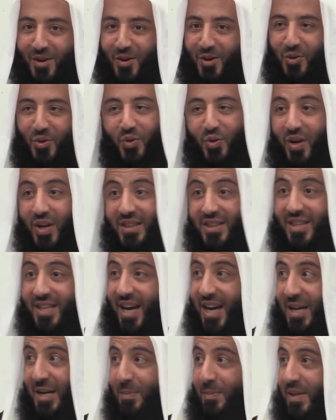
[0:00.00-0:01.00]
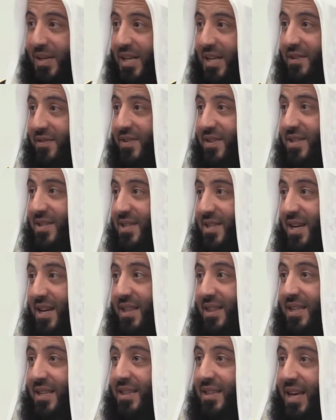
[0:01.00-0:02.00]
Do not the unbelievers see
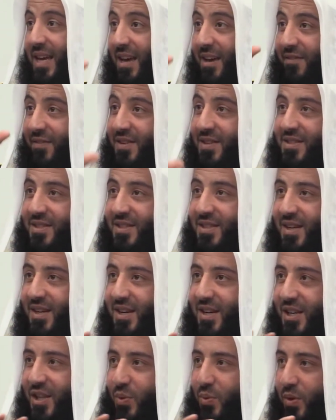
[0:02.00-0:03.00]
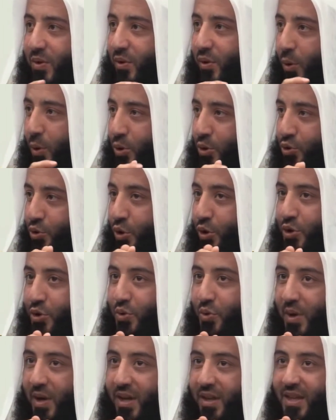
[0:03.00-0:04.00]
that the heavens and earth were all
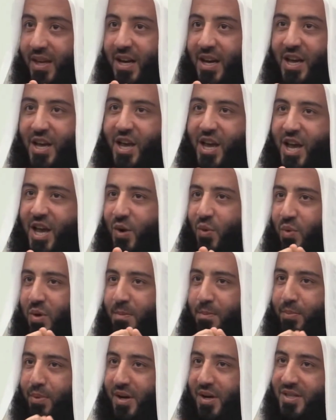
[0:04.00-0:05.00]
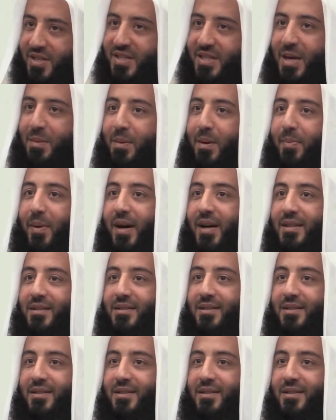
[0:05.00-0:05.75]
joined together and we burst them apart.